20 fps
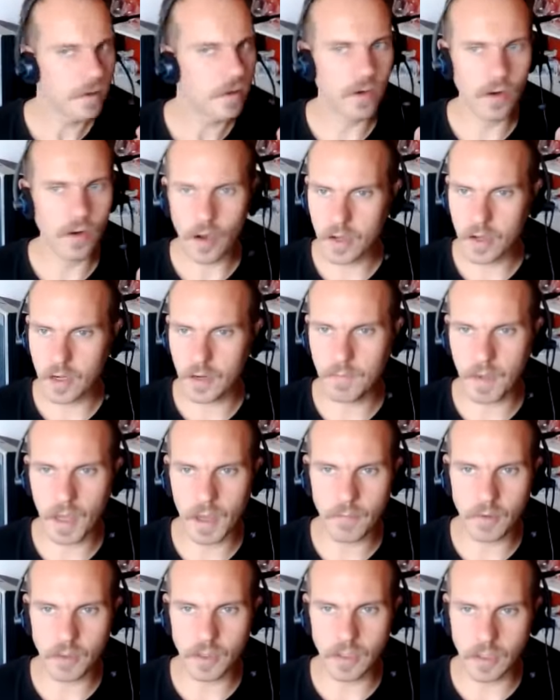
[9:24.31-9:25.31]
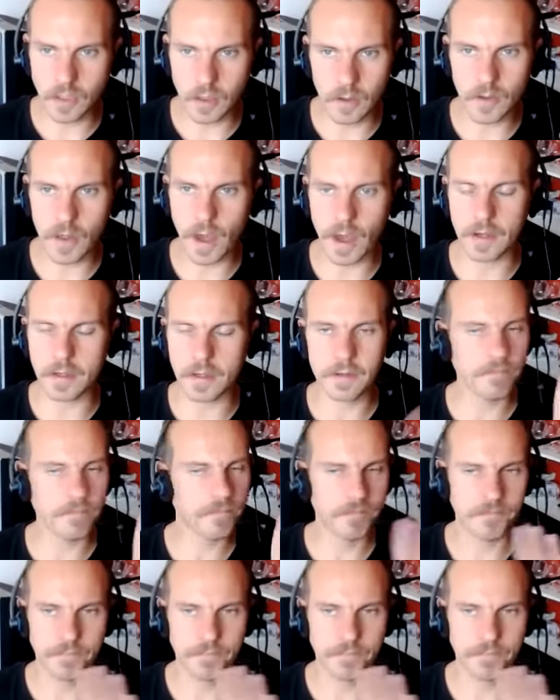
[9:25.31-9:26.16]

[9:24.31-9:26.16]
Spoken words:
you're not going to be able to do that.